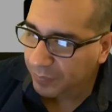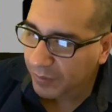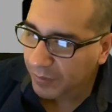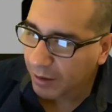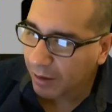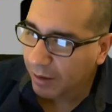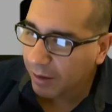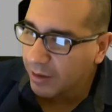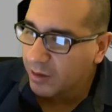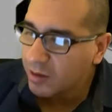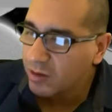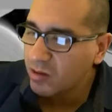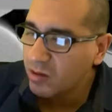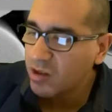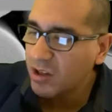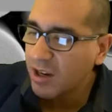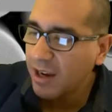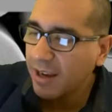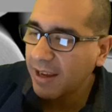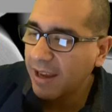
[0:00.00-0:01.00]
All right, so
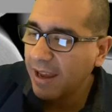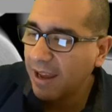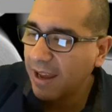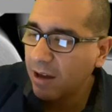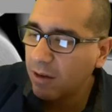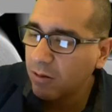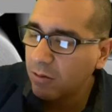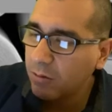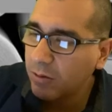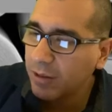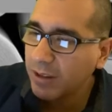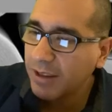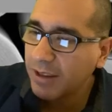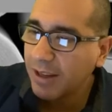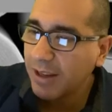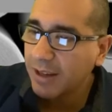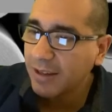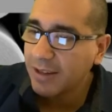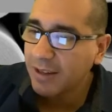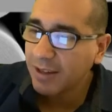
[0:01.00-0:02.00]
check out what
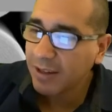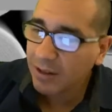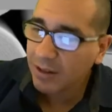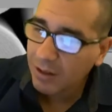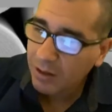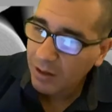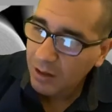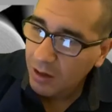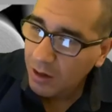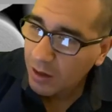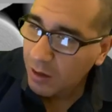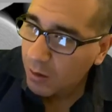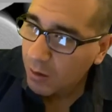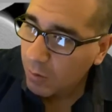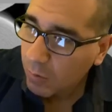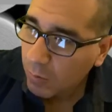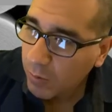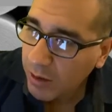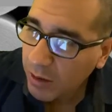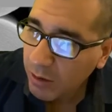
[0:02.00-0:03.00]
they did.
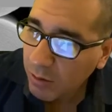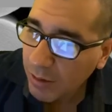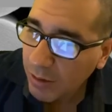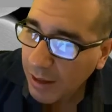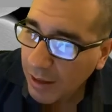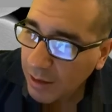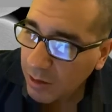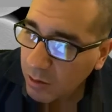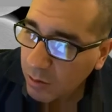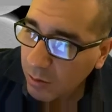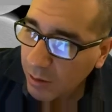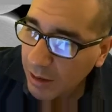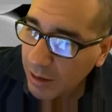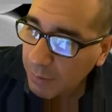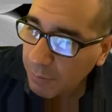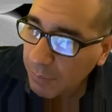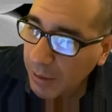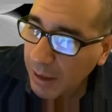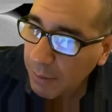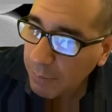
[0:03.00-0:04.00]
We knew that
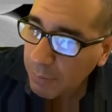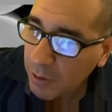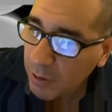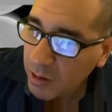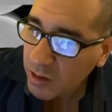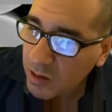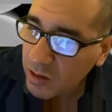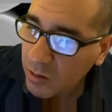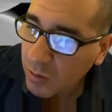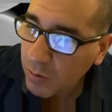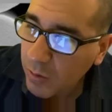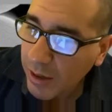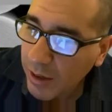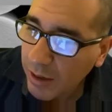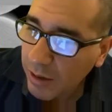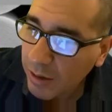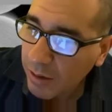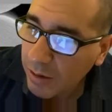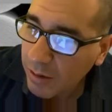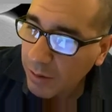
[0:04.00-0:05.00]
toilet paper
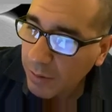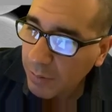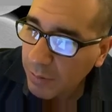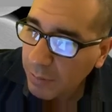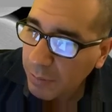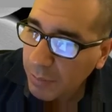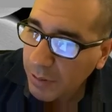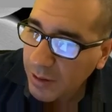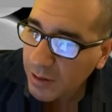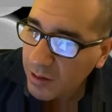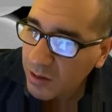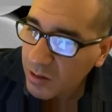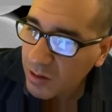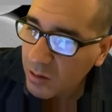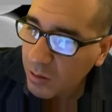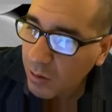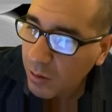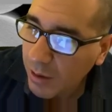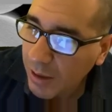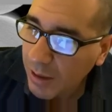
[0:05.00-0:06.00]
squared plus
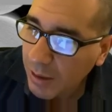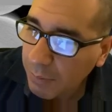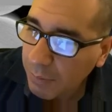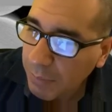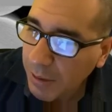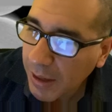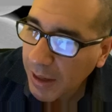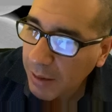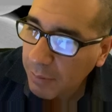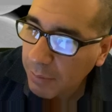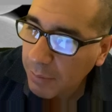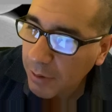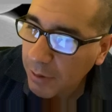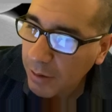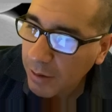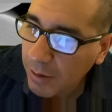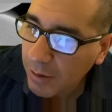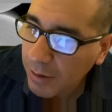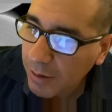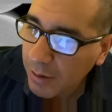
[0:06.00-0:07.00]
toilet
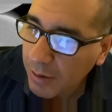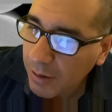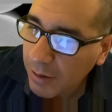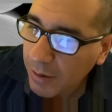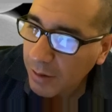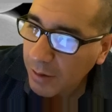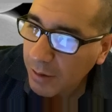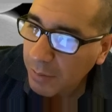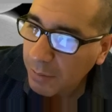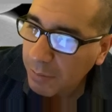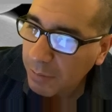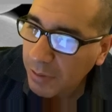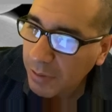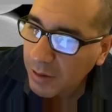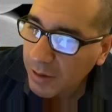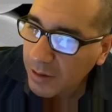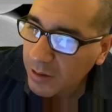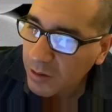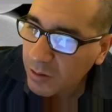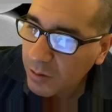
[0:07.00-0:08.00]
paper
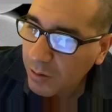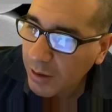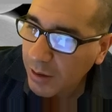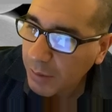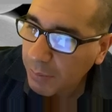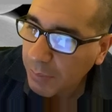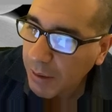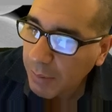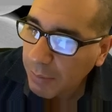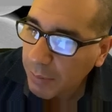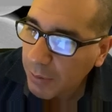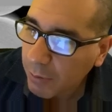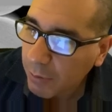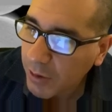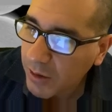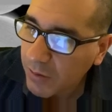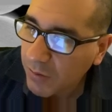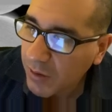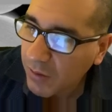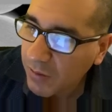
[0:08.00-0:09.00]
plus toilet paper
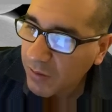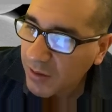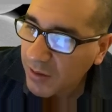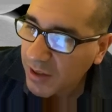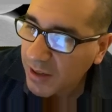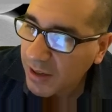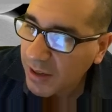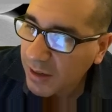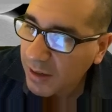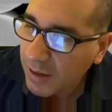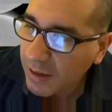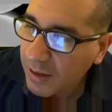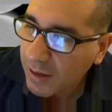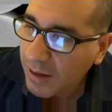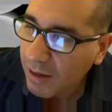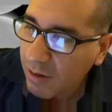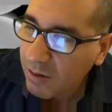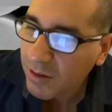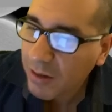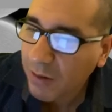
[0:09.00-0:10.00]
was 15.
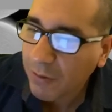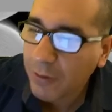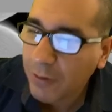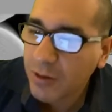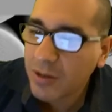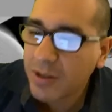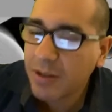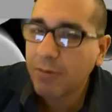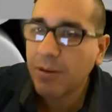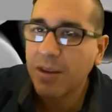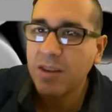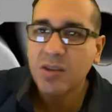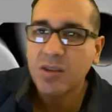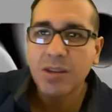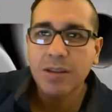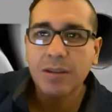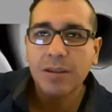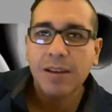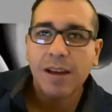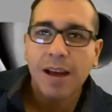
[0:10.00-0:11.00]
That was our first
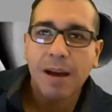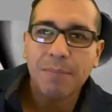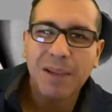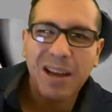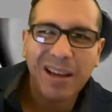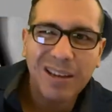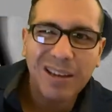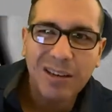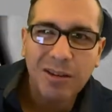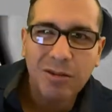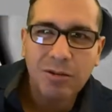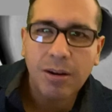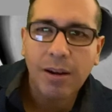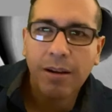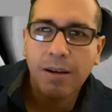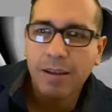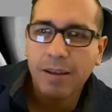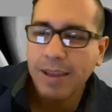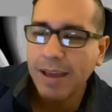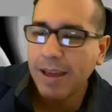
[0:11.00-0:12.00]
equation. I'm not gonna draw
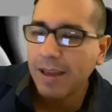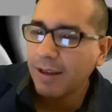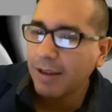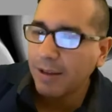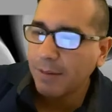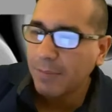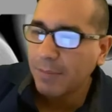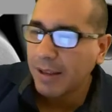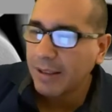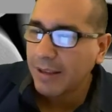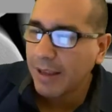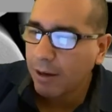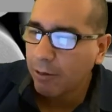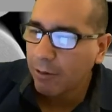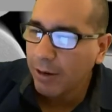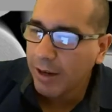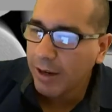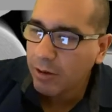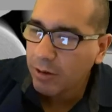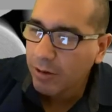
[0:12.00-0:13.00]
all that. I'm not that
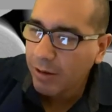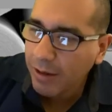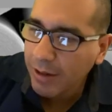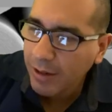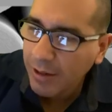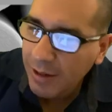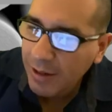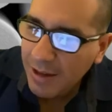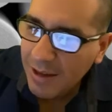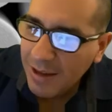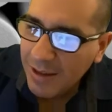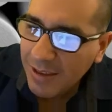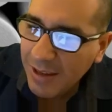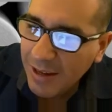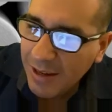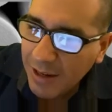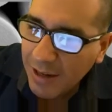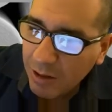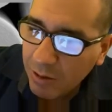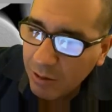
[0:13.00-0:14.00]
great at drawing.
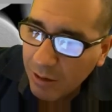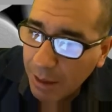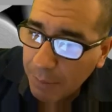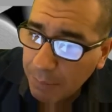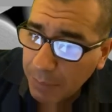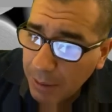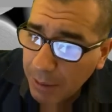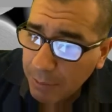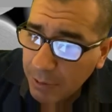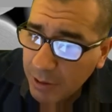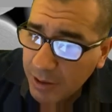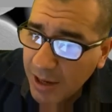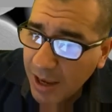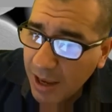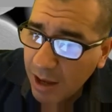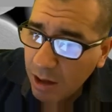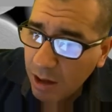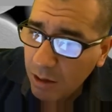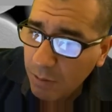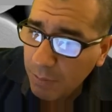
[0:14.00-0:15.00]
Then I knew that paper
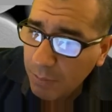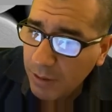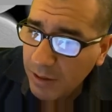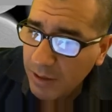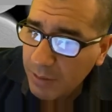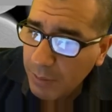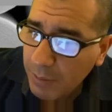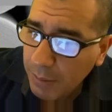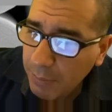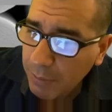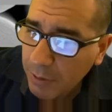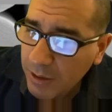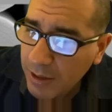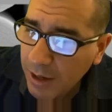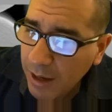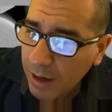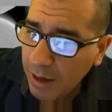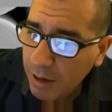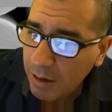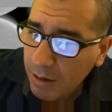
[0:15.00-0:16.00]
towel plus paper
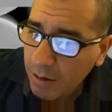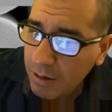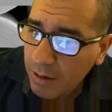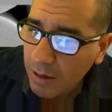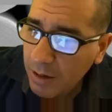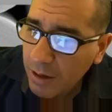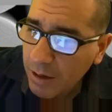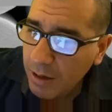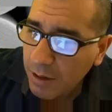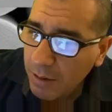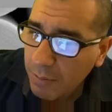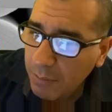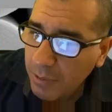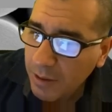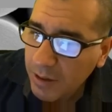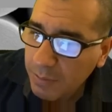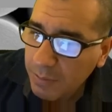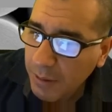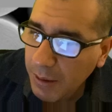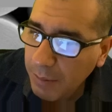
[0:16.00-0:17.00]
towel
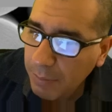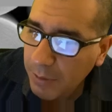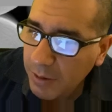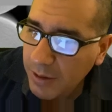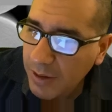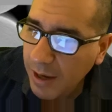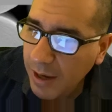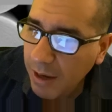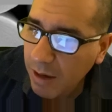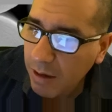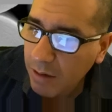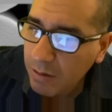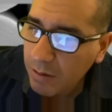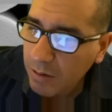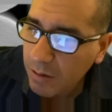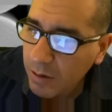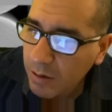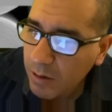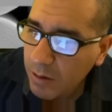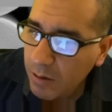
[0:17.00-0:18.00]
plus paper towel
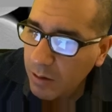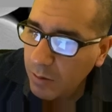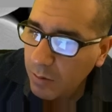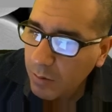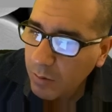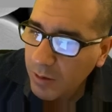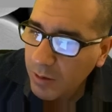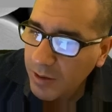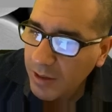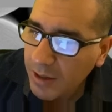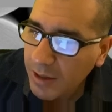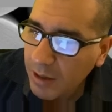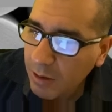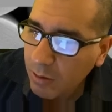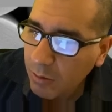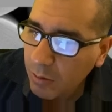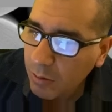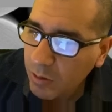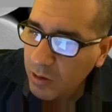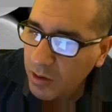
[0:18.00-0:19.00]
was
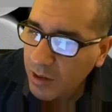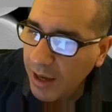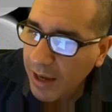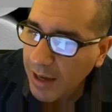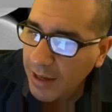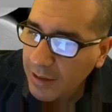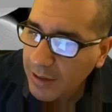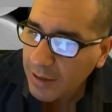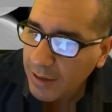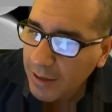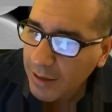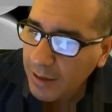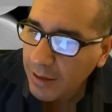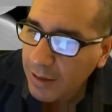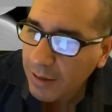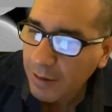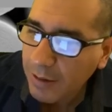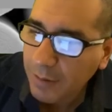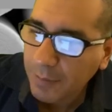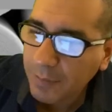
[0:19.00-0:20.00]
equal to 18,
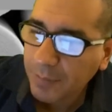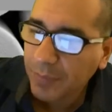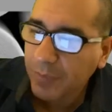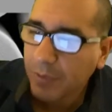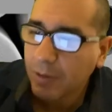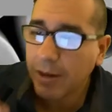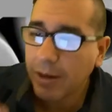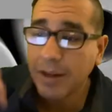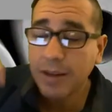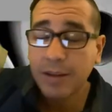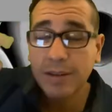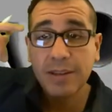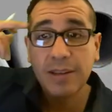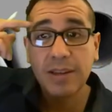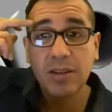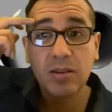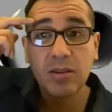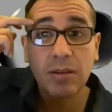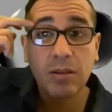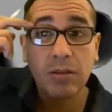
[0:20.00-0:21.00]
right? Because
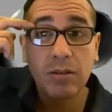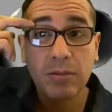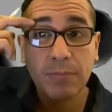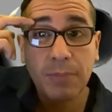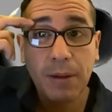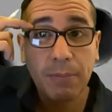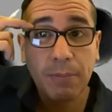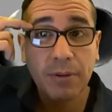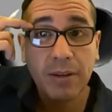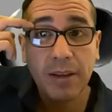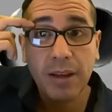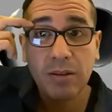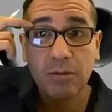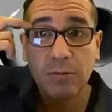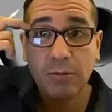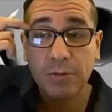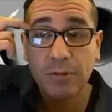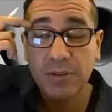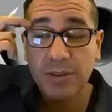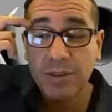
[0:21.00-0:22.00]
each of those paper towels
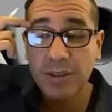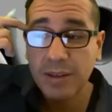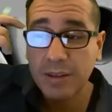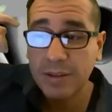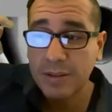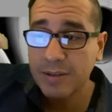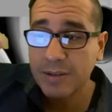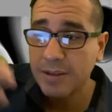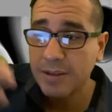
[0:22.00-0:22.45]
were worth six.